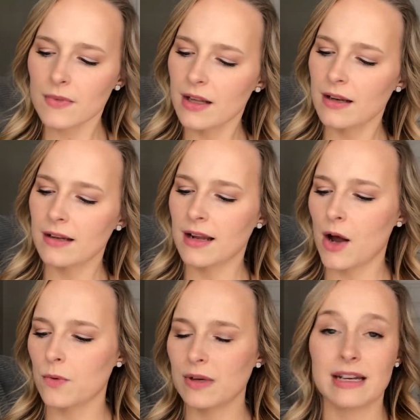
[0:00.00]
and
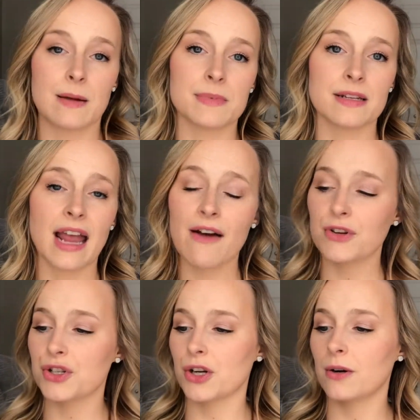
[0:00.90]
now renamed it
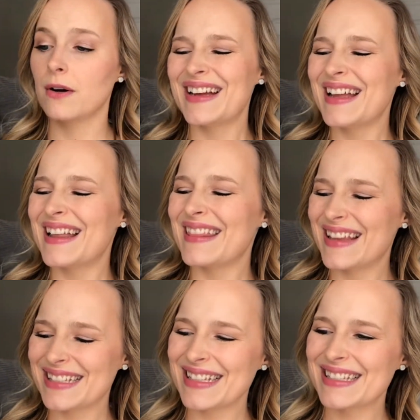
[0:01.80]
After Show.
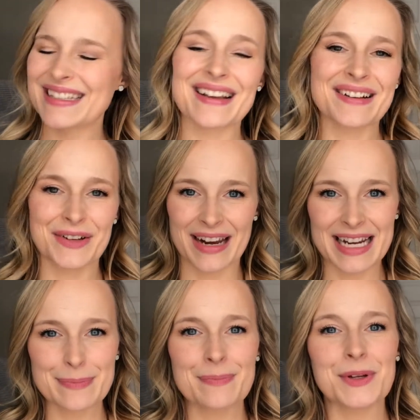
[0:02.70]
This is
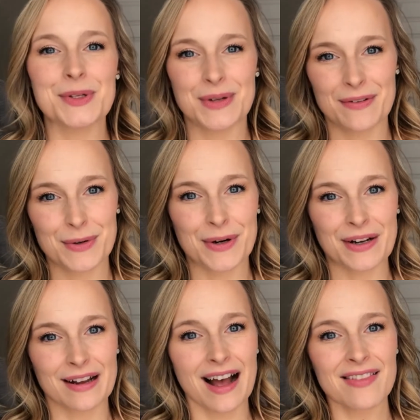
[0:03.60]
great. You do have to
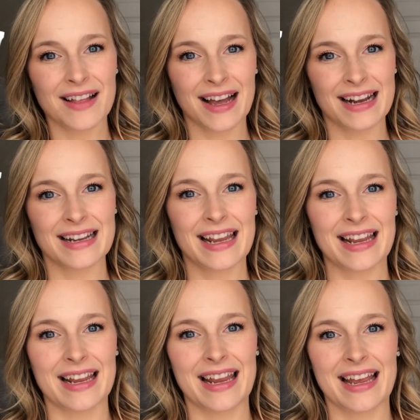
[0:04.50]
order it online
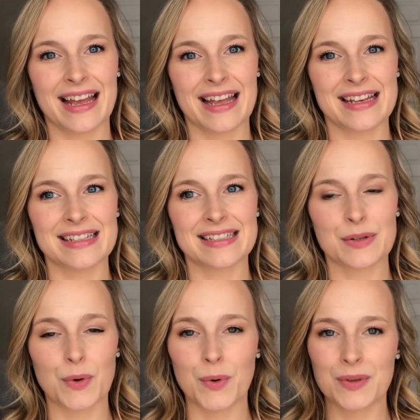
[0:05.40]
and
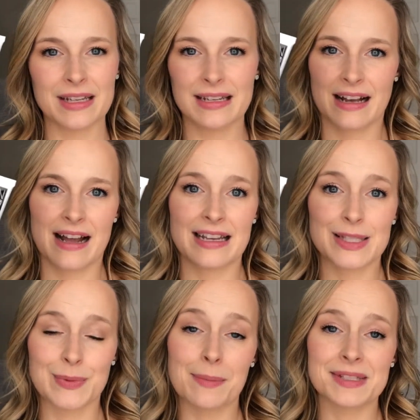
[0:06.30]
only on
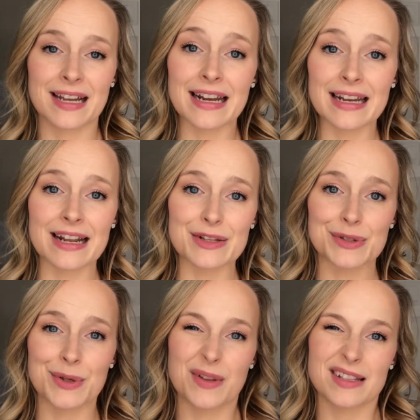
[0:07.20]
his website, and
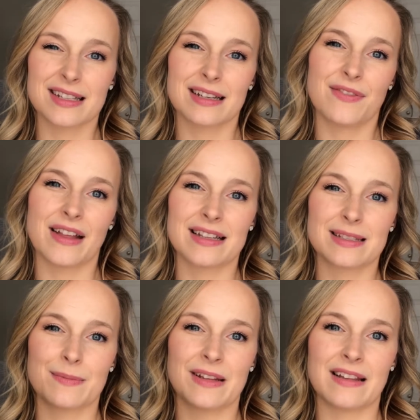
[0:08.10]
so if that's
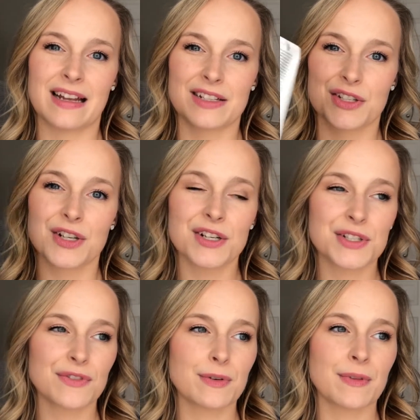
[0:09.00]
something that
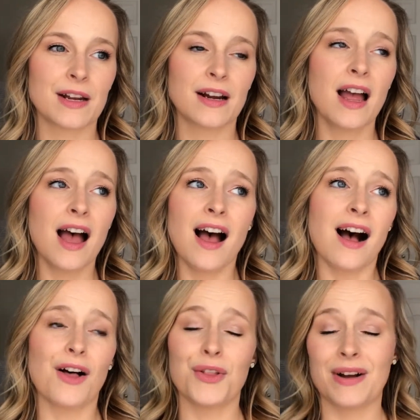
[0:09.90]
deters you from there,
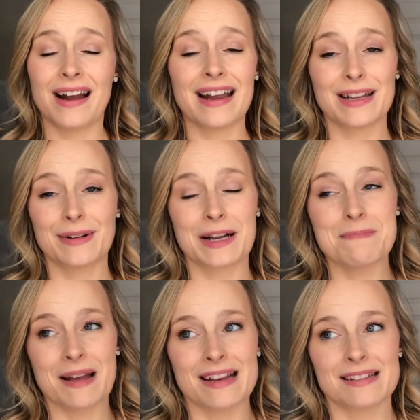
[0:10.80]
although I highly
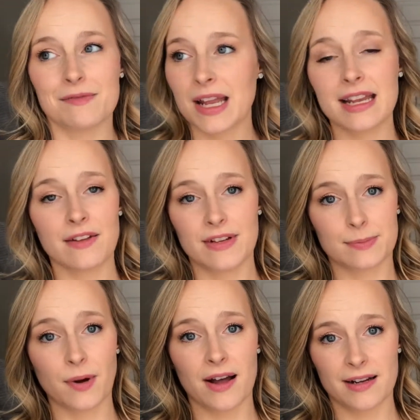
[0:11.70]
recommend any of his
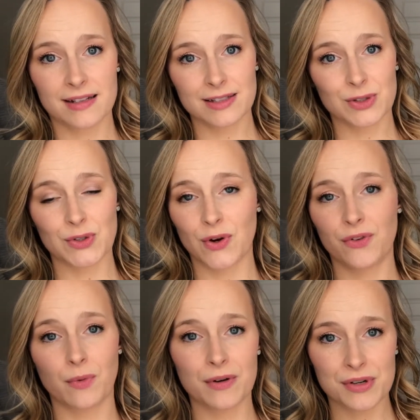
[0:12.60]
products. So if
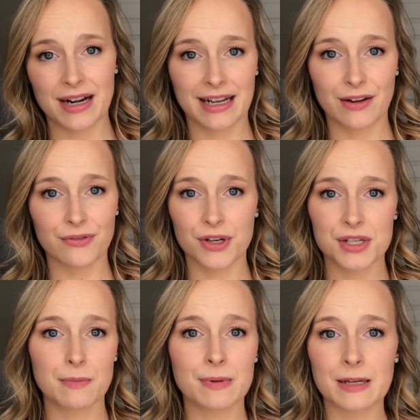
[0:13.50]
you're trying to get free
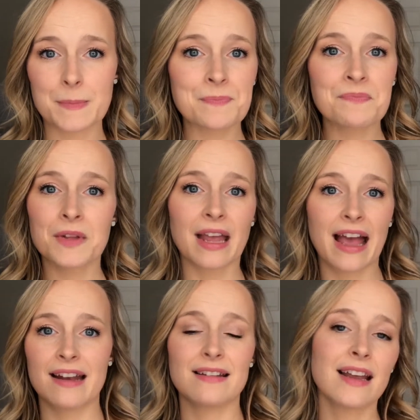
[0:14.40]
shipping,
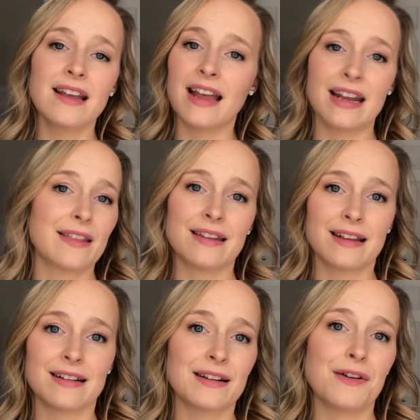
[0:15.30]
add
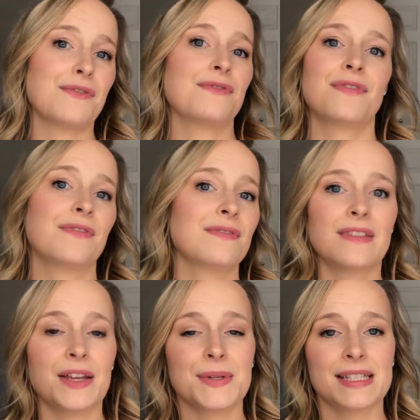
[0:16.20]
anything
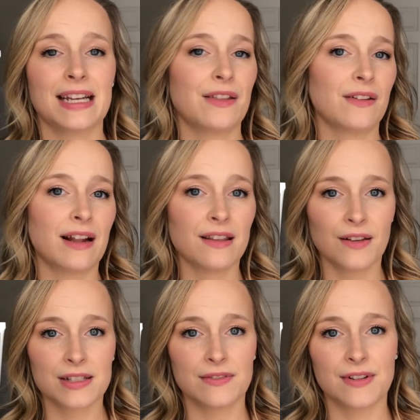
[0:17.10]
that you see on there that
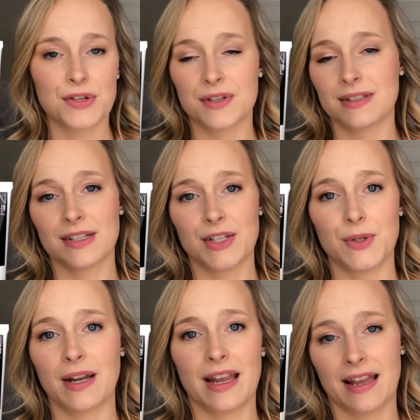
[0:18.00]
looks of interest to
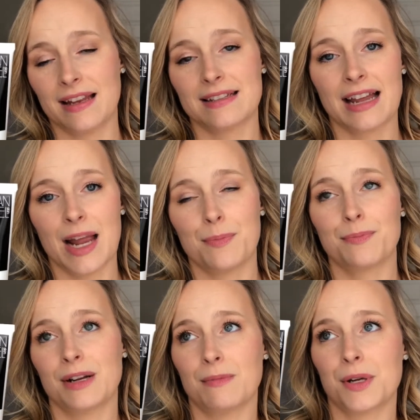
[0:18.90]
you, and I
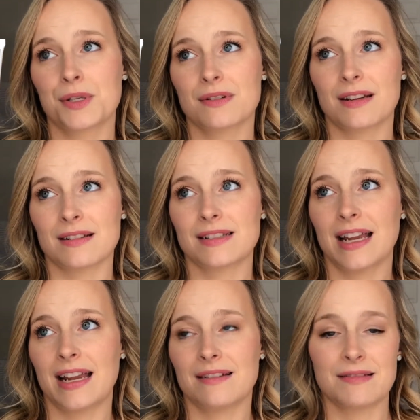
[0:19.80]
pretty much can
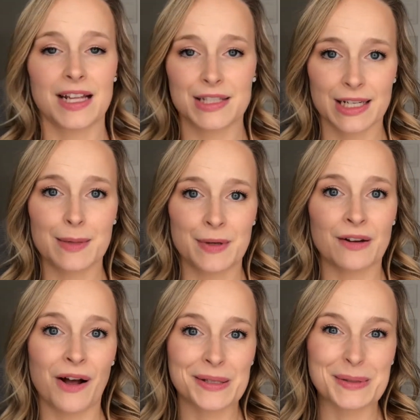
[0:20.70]
say it's gonna be an
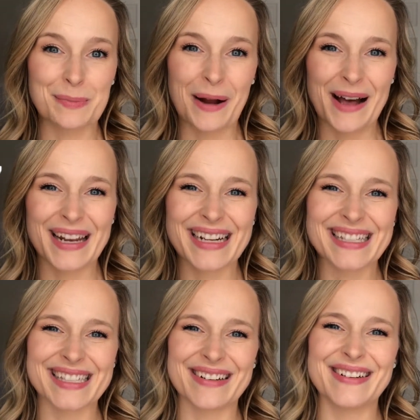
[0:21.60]
awesome product.
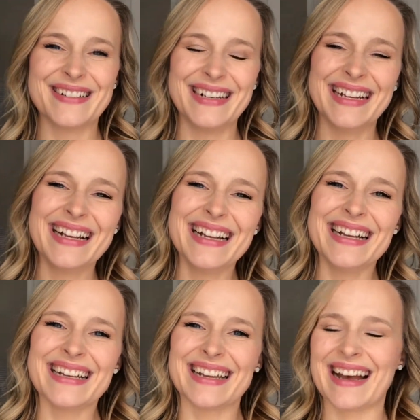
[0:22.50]
So
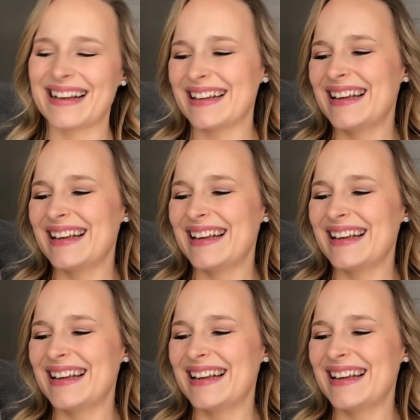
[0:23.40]
yeah,